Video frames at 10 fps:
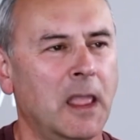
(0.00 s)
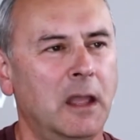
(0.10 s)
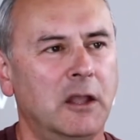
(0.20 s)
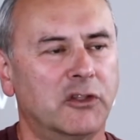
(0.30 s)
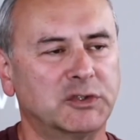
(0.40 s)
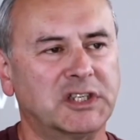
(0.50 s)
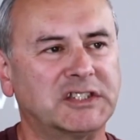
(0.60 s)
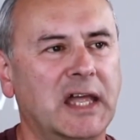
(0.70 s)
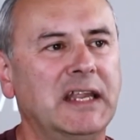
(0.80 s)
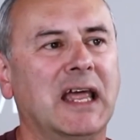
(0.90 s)
There was a
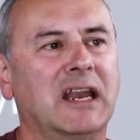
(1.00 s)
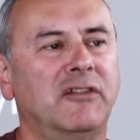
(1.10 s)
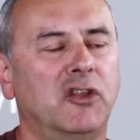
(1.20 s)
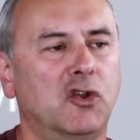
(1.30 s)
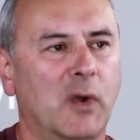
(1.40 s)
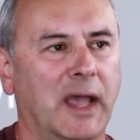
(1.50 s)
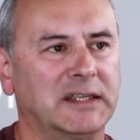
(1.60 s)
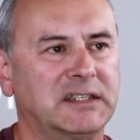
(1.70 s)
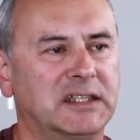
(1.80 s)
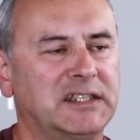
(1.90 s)
study done in the US
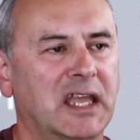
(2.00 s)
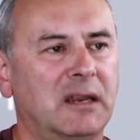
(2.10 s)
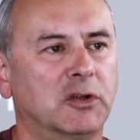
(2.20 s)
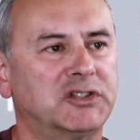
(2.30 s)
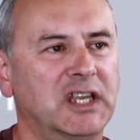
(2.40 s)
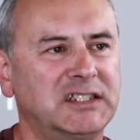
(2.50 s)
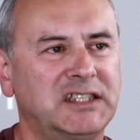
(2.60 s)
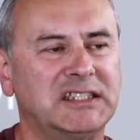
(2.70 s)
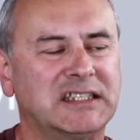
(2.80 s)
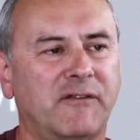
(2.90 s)
that said about
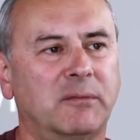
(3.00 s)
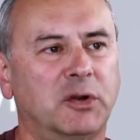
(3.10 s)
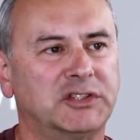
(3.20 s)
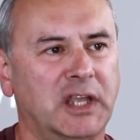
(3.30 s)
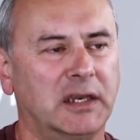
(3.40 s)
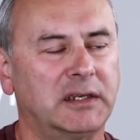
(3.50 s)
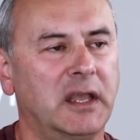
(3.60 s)
67%